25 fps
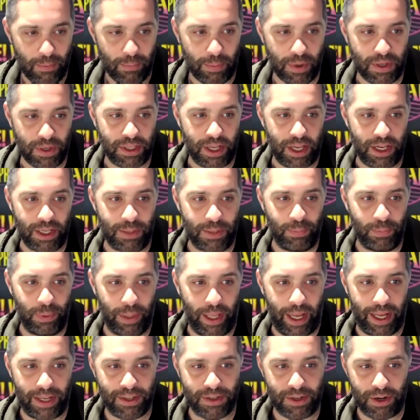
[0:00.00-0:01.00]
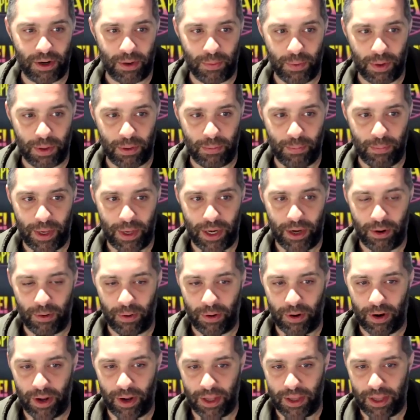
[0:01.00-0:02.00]
Mercedes blasted her with a
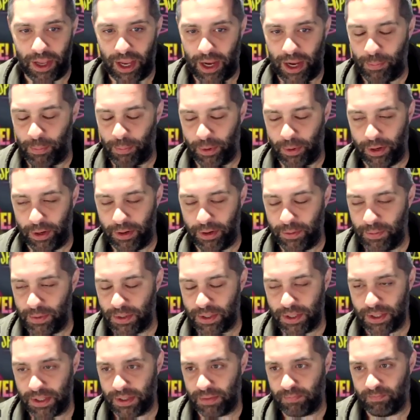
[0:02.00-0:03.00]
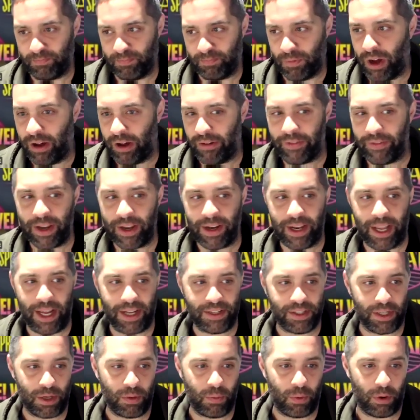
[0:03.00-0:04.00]
meteora on the apron. It was just all
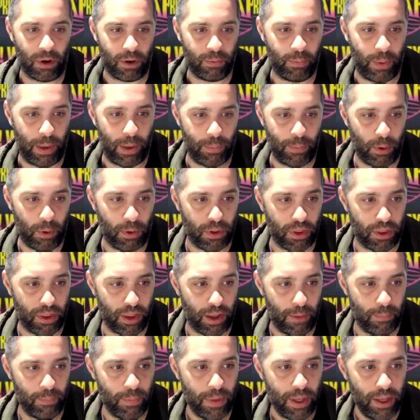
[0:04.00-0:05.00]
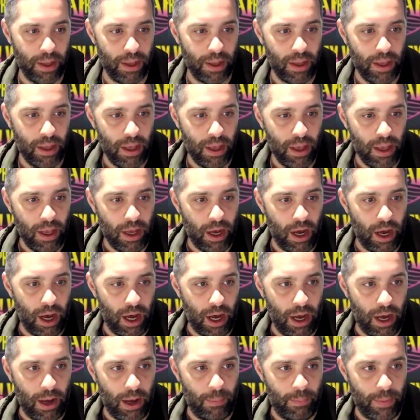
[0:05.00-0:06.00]
fantastic work by both of them.
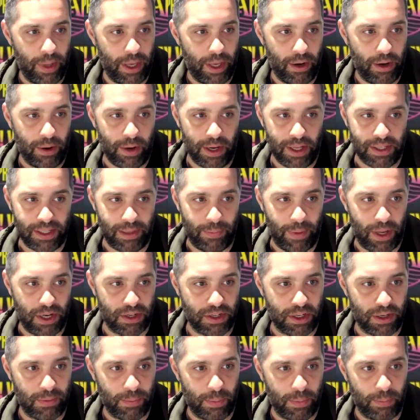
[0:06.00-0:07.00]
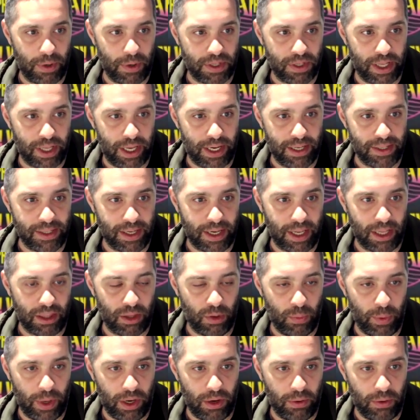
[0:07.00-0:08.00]
And as I mentioned, Mercedes did get
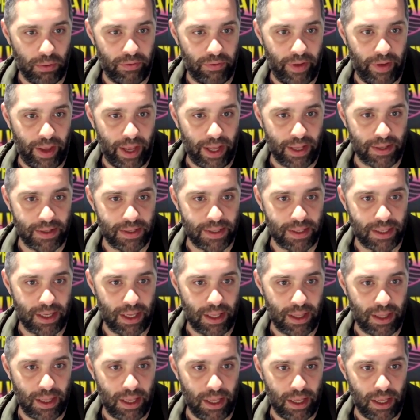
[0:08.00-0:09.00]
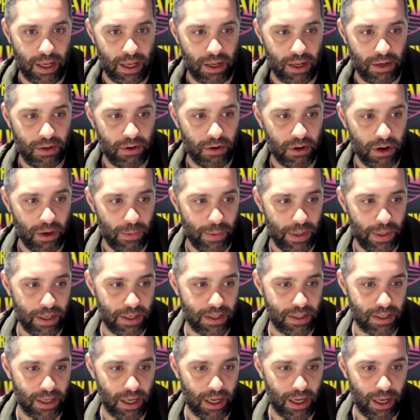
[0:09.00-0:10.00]
the win to advance in the
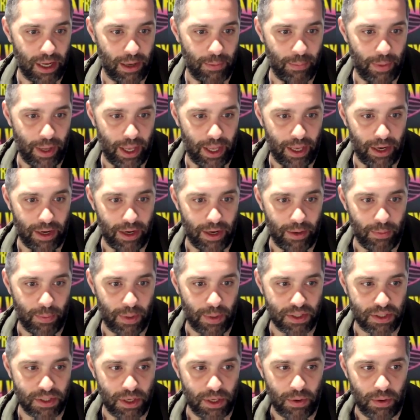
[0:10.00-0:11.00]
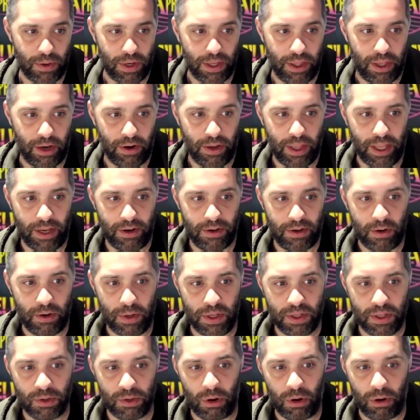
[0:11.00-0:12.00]
tournament. And it was noted there that
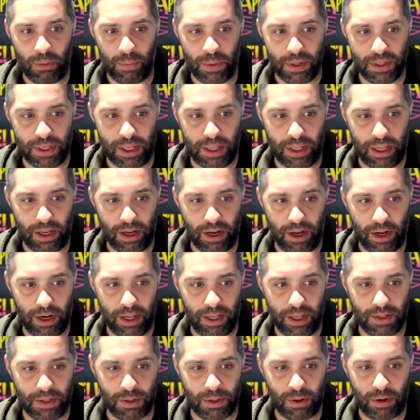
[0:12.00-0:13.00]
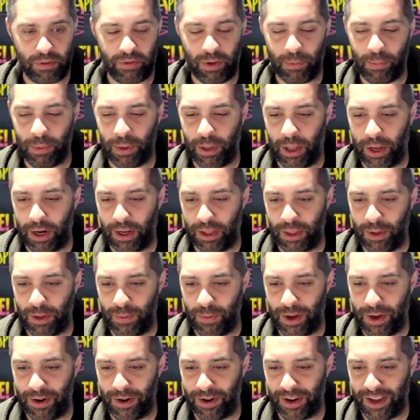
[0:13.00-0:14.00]
Tony Storm was in the audience, sort of applauding the
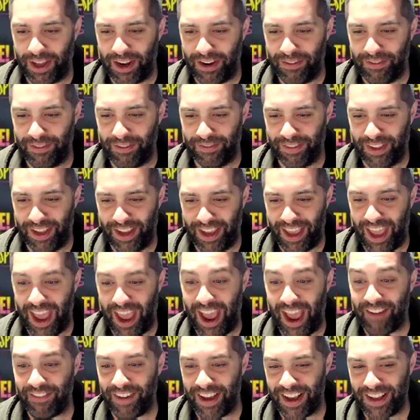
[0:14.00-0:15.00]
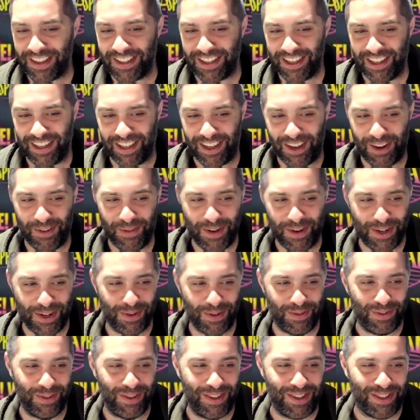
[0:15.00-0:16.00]
winner, kind of like half-assedly,
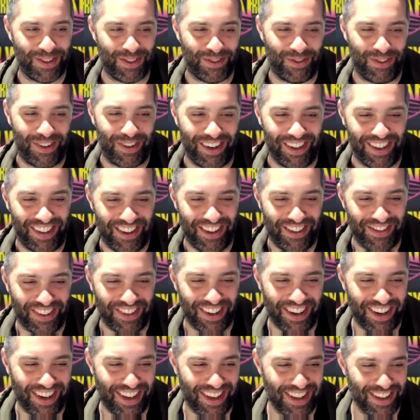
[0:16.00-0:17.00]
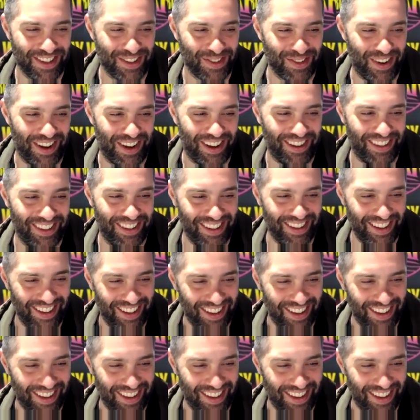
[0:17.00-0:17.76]
which was really funny as well.